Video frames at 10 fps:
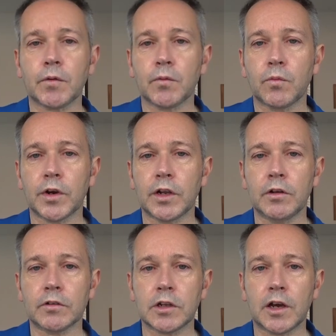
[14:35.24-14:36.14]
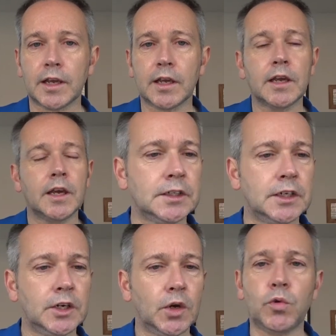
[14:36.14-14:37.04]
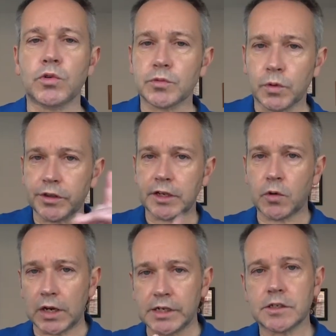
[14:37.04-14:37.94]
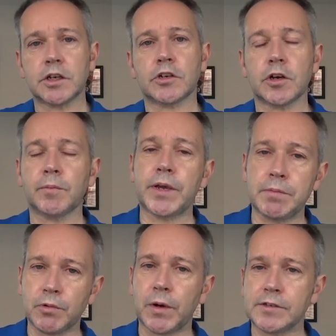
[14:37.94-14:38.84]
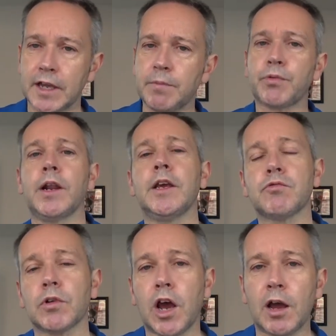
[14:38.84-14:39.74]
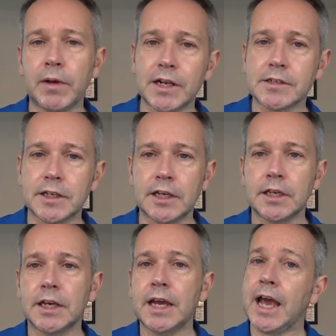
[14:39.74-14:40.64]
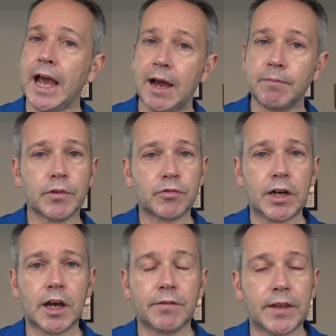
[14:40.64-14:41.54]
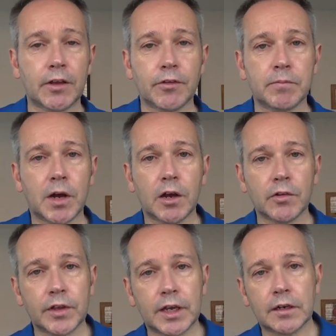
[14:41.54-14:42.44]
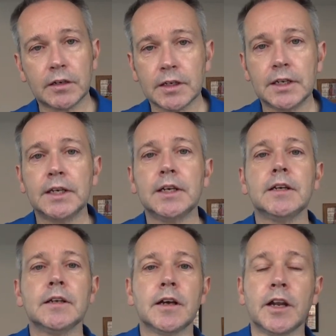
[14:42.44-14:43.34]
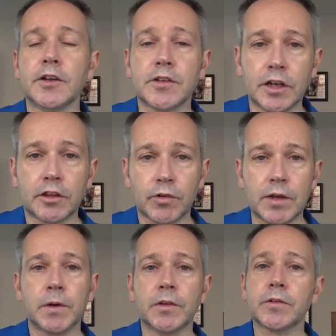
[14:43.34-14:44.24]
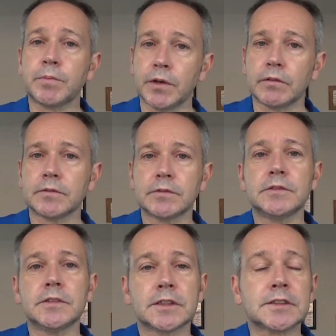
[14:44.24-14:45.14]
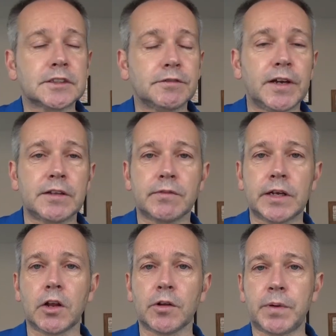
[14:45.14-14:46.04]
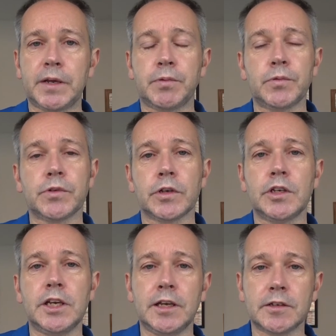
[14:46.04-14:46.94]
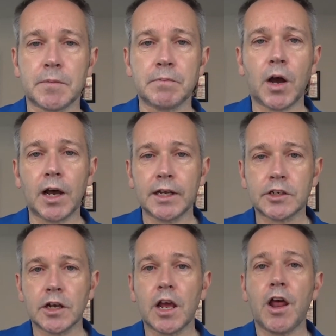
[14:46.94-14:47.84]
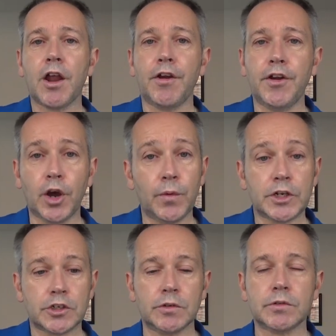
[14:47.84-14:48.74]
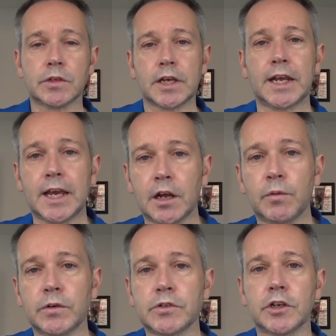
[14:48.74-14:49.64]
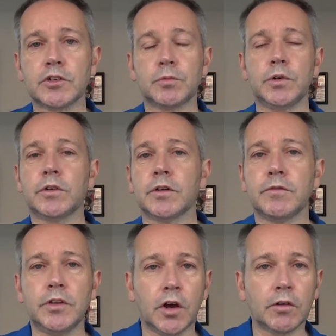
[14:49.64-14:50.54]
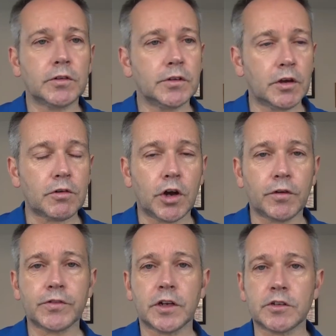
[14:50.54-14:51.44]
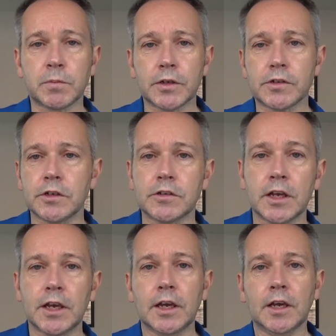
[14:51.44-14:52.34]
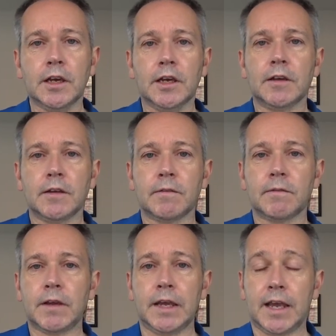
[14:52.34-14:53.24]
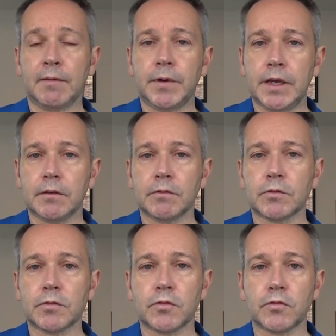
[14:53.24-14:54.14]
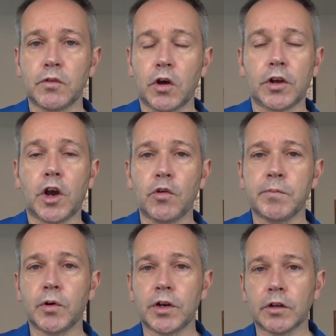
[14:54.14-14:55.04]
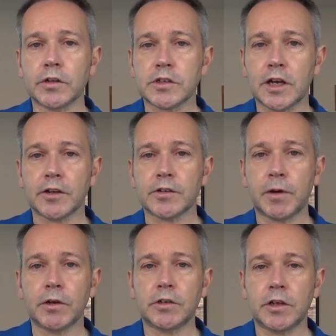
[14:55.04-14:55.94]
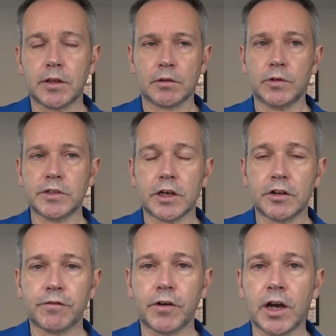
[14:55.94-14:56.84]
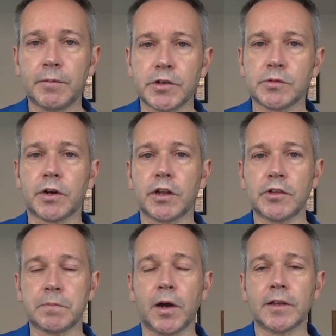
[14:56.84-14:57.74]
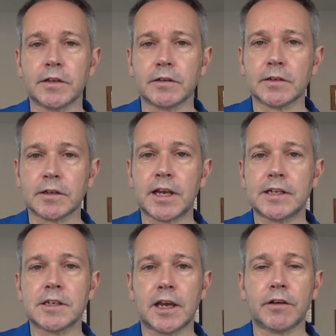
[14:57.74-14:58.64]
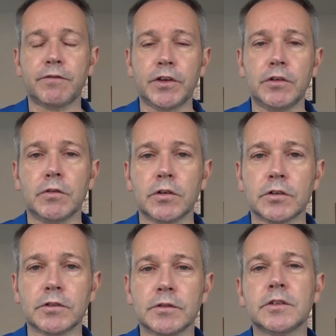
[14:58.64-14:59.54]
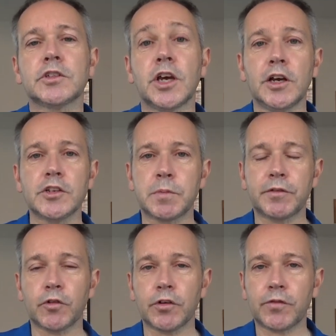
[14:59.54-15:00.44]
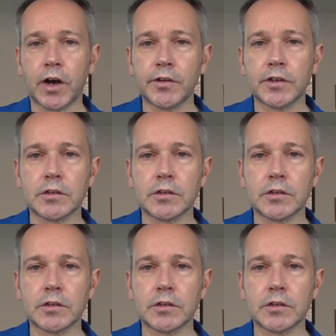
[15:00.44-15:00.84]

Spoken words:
what it looks like. Oh, just one thing quickly to touch on. People always say Aprilia's reliability. 3,500 miles in. I know it's only 3 months, but that's effectively a lot of people's years mileage. No issues, and again I will touch wood, no coughs, no splutters. It can be on a cold morning on the starter motor, you think, oh, is it going to fire? Because it's one of those bikes that can take a few turns before it fires into